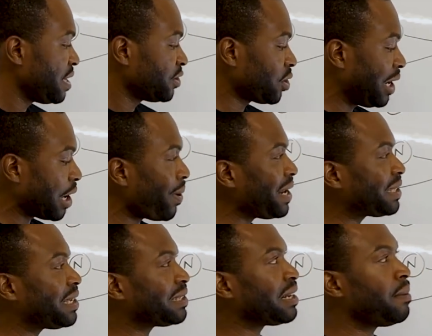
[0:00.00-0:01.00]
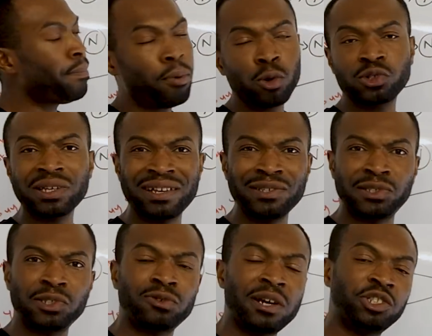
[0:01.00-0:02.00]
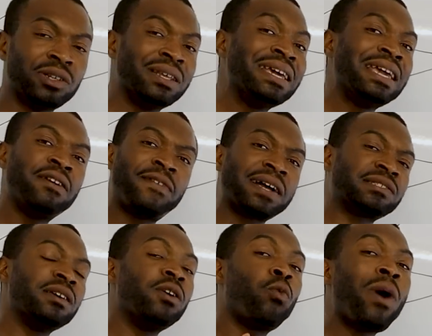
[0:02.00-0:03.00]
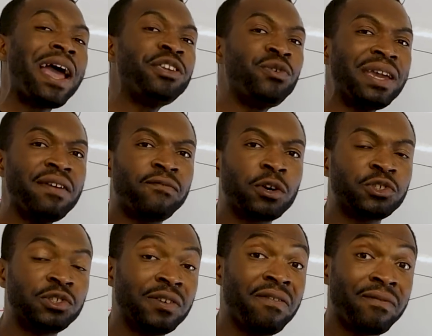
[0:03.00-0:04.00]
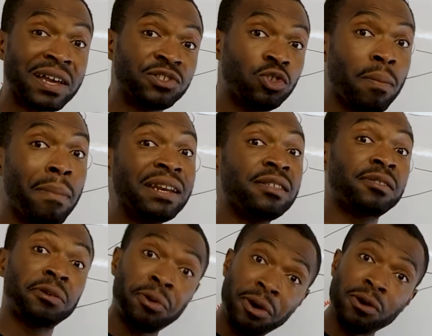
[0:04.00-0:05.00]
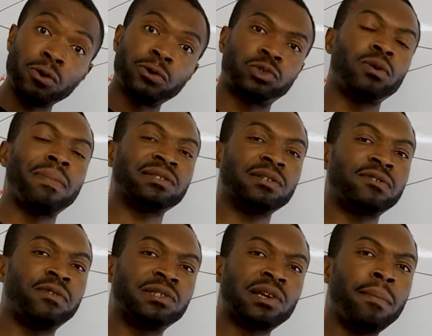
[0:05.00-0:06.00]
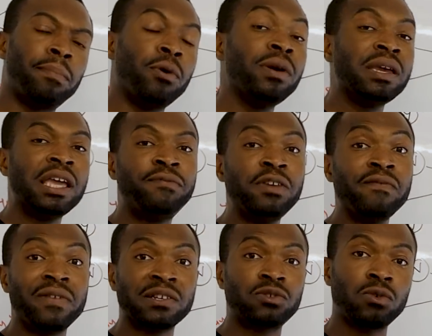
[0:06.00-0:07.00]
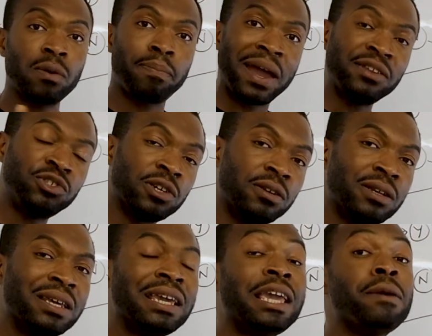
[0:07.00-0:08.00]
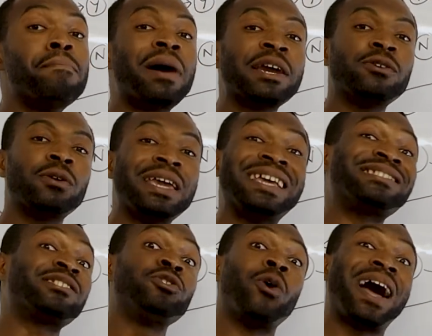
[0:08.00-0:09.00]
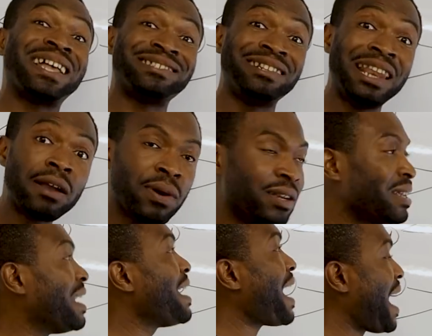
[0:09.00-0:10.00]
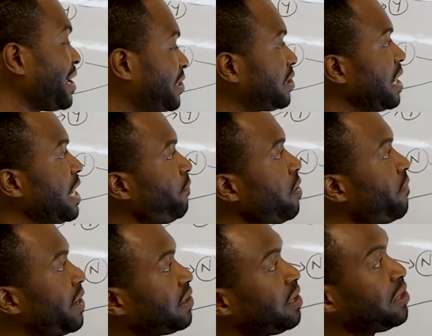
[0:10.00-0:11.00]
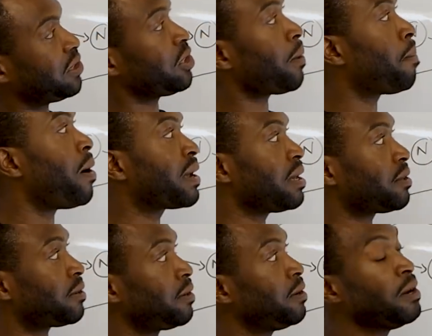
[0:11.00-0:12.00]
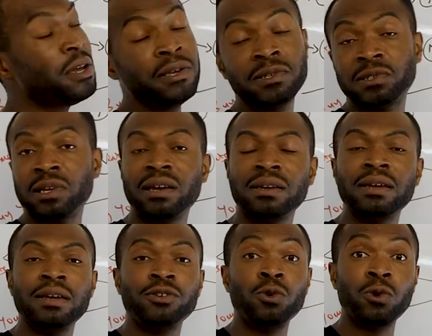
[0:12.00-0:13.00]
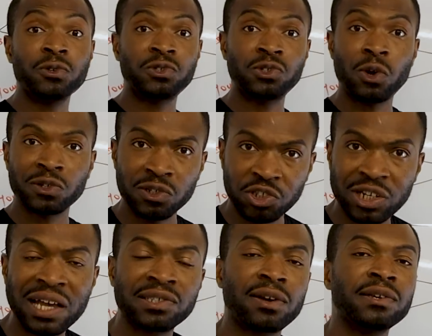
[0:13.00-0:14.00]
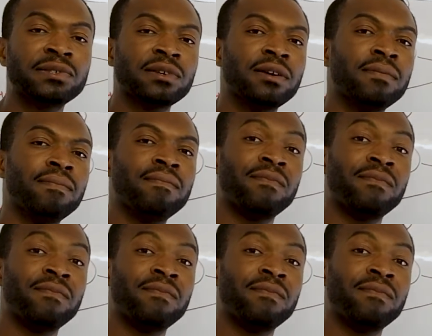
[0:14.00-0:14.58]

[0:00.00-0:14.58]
So liquidity is an important consideration. In fact, where you invest your money through also matters. For example, if you invest through a pension, it's not as liquid as, say, if you invest in the stock market through, say, your stocks and shares ISA,